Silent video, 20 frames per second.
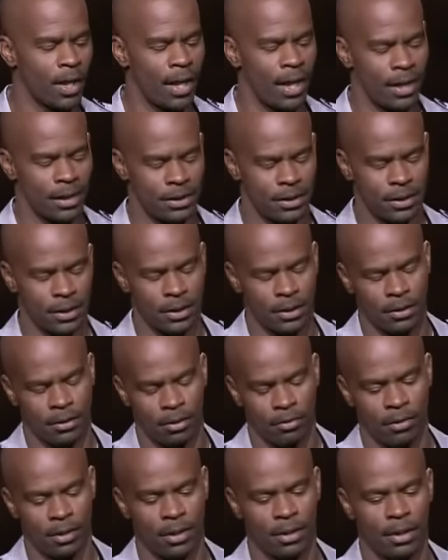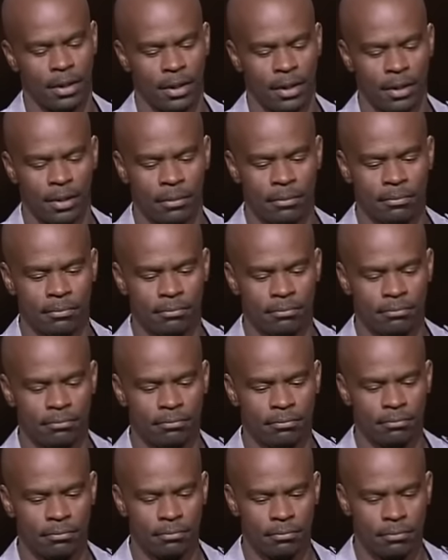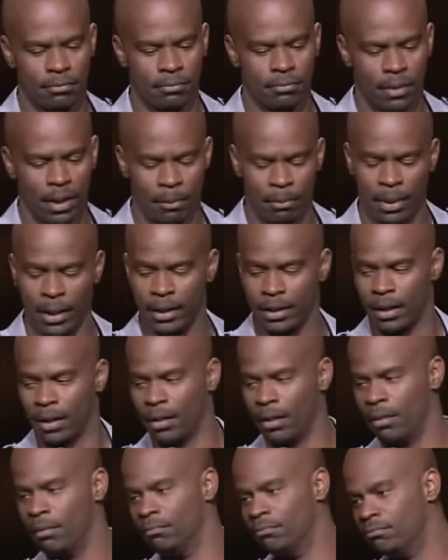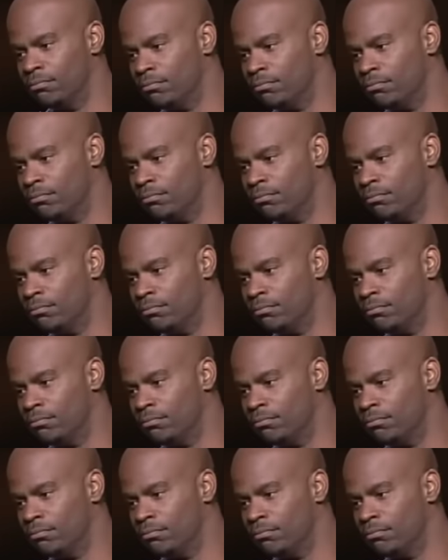Actually, you know what? Um, I made that up.